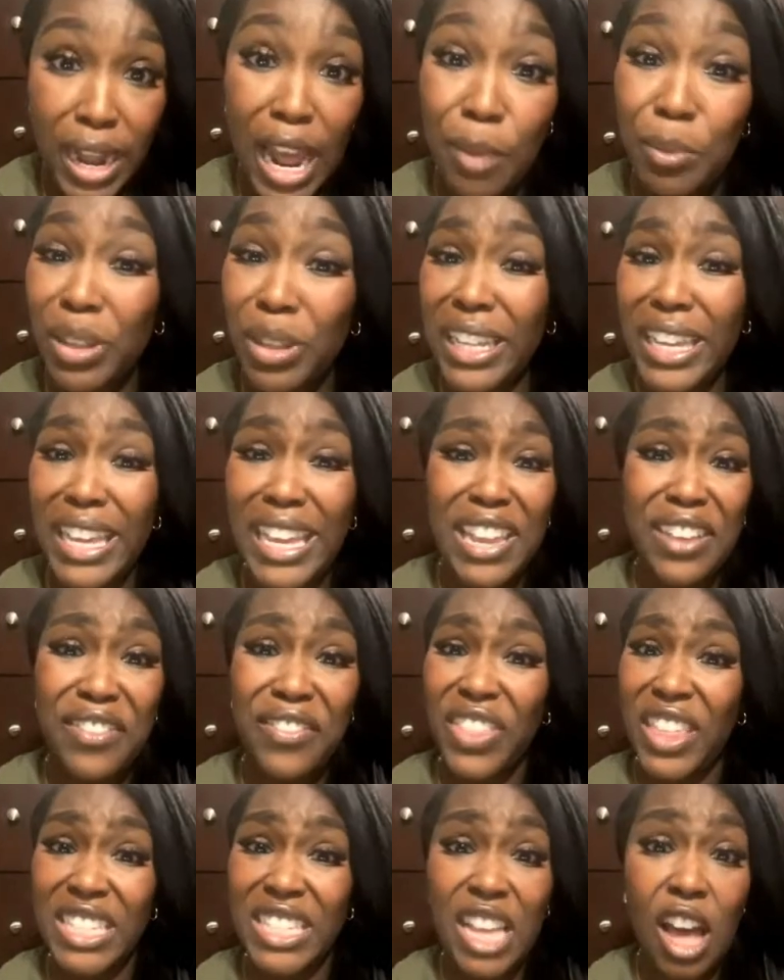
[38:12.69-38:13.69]
I believe
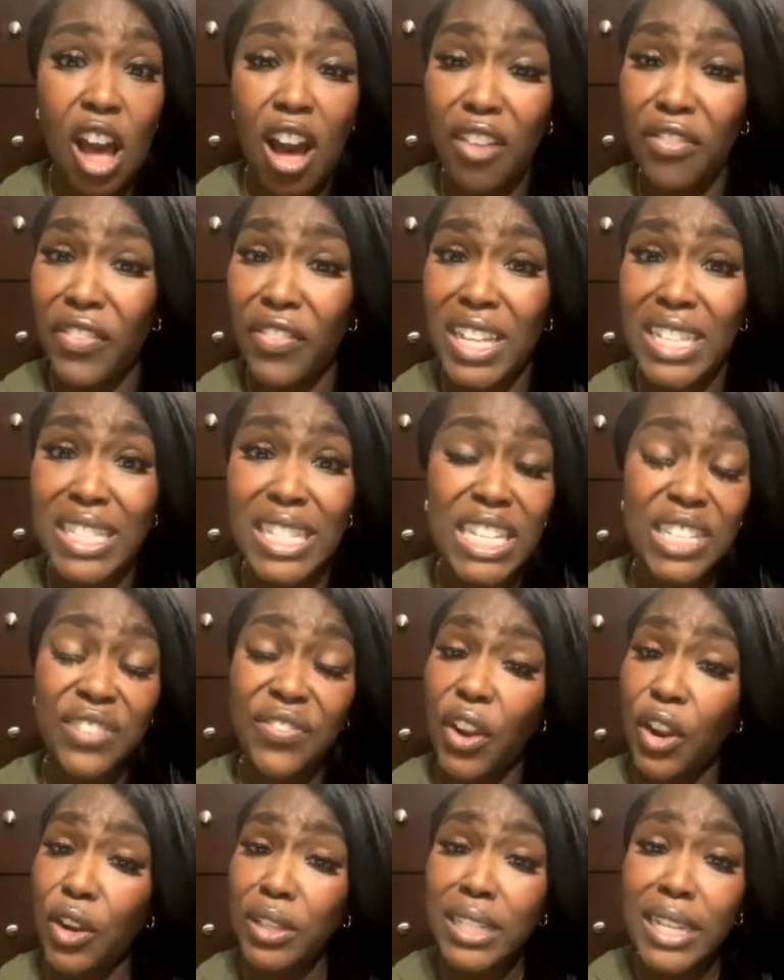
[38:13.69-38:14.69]
his offense is
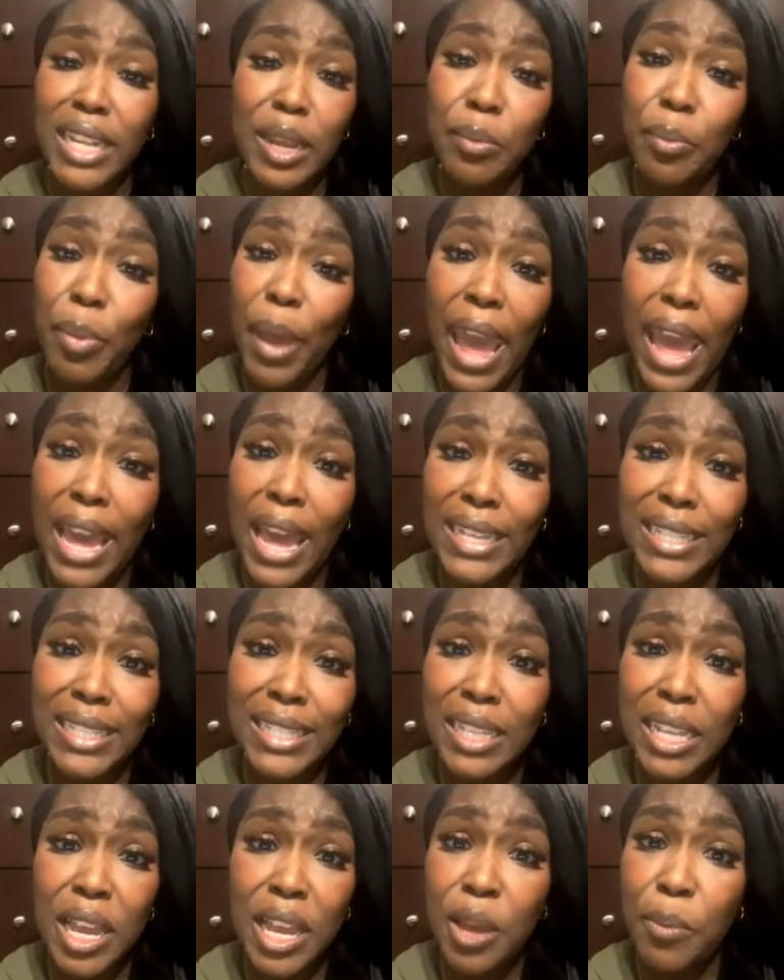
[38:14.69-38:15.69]
first in pass